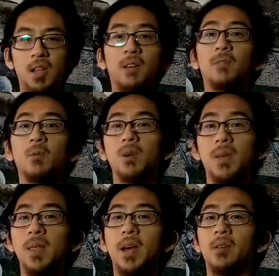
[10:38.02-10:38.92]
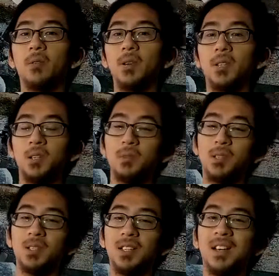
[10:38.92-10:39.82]
Everyone made that noise. It
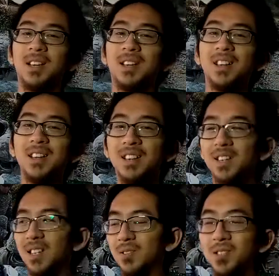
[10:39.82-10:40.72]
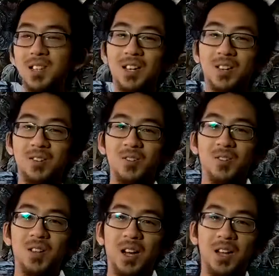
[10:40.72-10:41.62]
was it was kind of
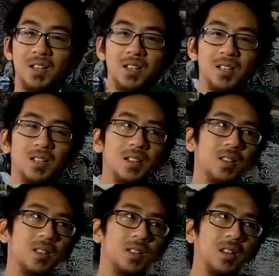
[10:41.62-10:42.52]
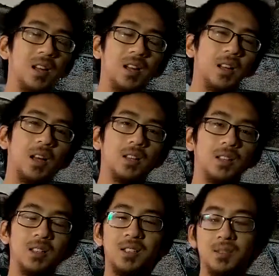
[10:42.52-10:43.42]
cool.
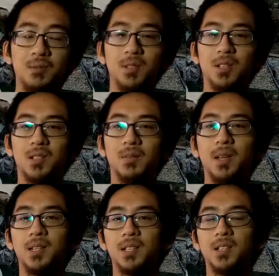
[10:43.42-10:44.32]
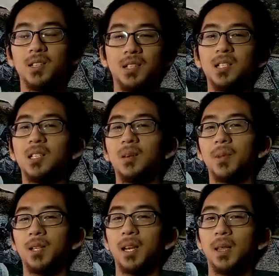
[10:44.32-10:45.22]
It's, it was just amazing to see
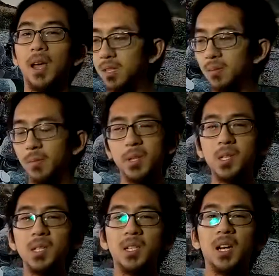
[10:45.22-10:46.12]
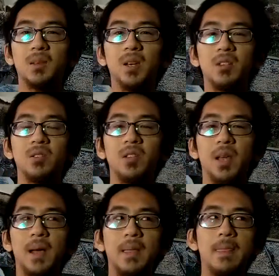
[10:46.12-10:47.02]
something like that. But this is a documentary
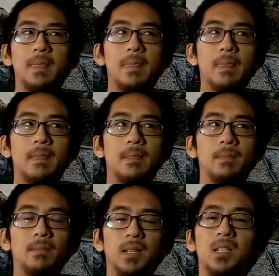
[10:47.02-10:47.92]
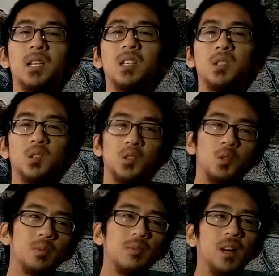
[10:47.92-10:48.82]
that it's not
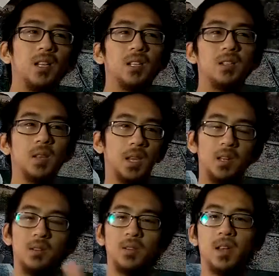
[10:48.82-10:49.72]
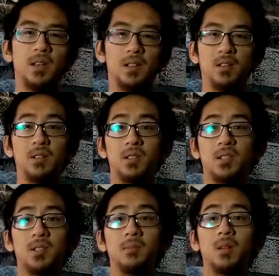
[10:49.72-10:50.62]
super violent. The internet, you know,
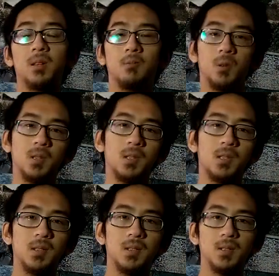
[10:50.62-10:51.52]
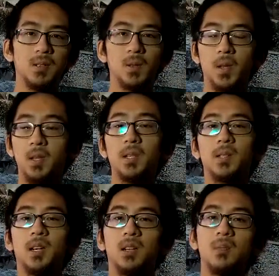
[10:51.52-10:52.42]
is a much worse than this
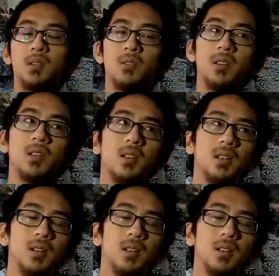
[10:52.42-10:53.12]
documentary.